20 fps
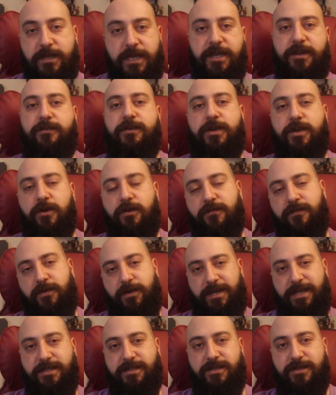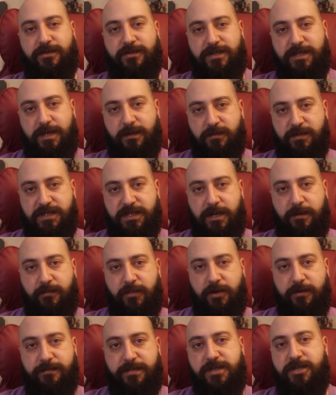carry over into your tabletop
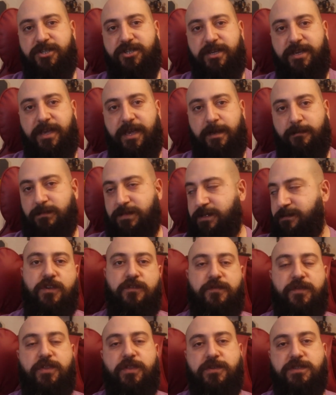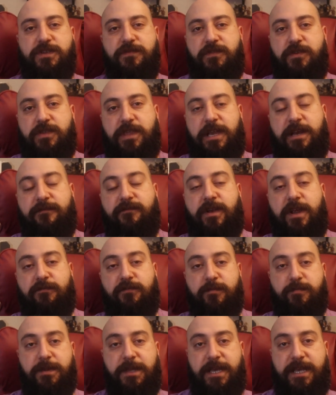RPG games. So for those of you that have
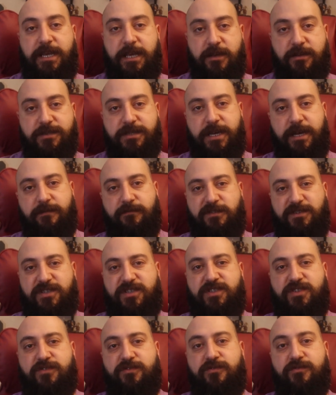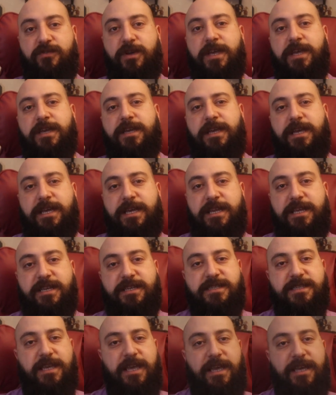never played Helldivers 2, it
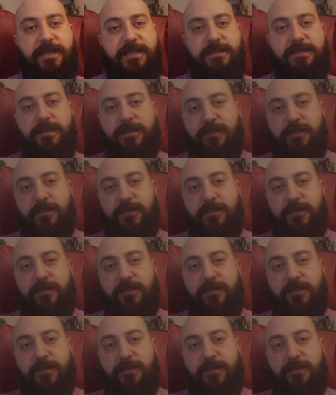is a